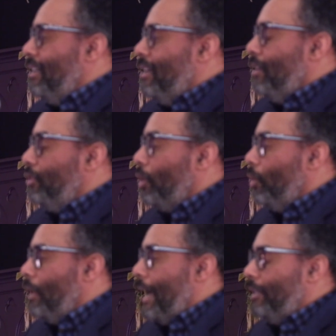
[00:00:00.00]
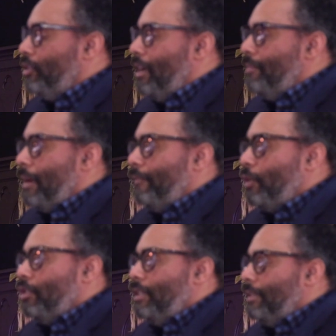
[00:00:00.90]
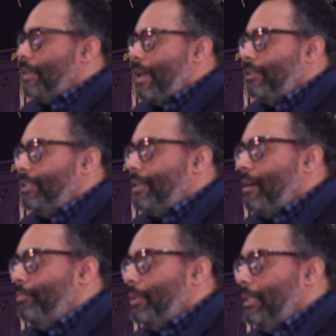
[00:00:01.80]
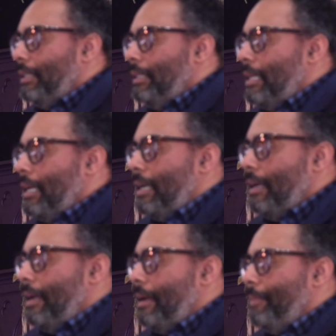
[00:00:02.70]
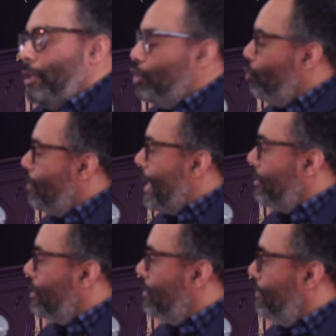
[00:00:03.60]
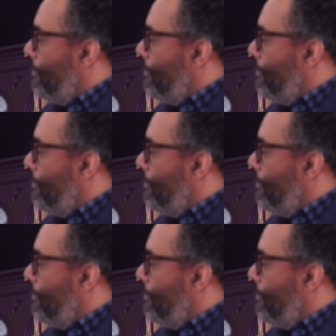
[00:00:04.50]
So I started my first technology company in 2000.